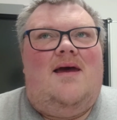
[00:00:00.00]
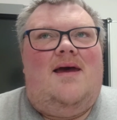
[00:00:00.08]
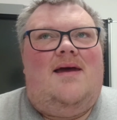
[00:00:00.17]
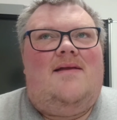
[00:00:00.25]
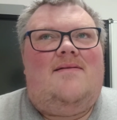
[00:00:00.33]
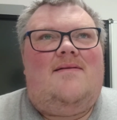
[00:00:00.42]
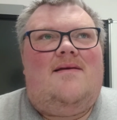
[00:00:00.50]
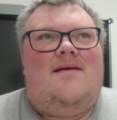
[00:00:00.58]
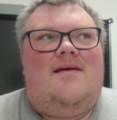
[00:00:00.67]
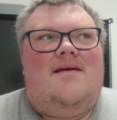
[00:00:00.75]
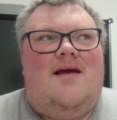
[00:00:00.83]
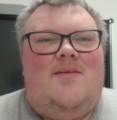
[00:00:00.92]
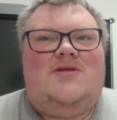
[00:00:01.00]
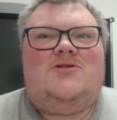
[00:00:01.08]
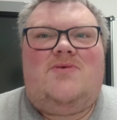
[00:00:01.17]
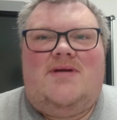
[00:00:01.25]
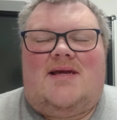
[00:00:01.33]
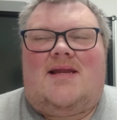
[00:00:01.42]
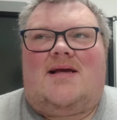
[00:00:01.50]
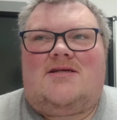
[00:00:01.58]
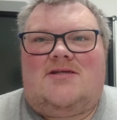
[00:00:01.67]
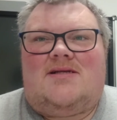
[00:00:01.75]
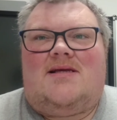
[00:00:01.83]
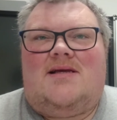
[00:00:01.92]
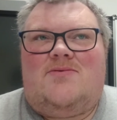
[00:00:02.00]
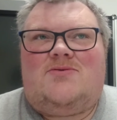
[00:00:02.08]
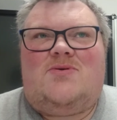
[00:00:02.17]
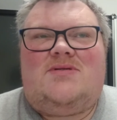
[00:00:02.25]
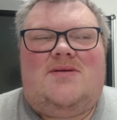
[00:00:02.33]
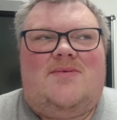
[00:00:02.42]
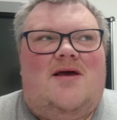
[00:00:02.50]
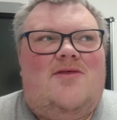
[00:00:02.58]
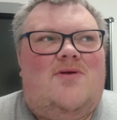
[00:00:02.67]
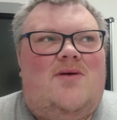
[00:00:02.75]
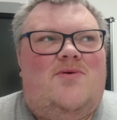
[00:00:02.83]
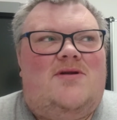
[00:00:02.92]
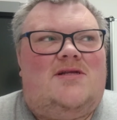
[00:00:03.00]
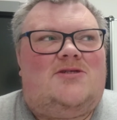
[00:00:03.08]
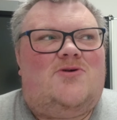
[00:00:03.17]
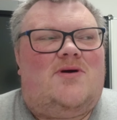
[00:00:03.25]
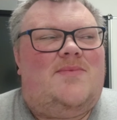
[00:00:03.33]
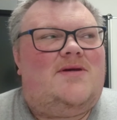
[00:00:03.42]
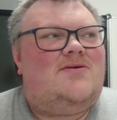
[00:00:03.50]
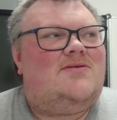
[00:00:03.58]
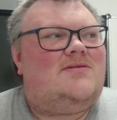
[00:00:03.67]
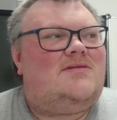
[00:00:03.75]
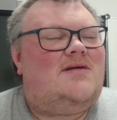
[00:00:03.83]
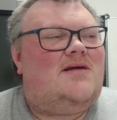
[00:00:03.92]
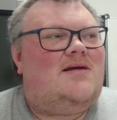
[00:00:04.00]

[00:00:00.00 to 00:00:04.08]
And I'm enjoying it, actually. It was always something I thought I wouldn't enjoy because,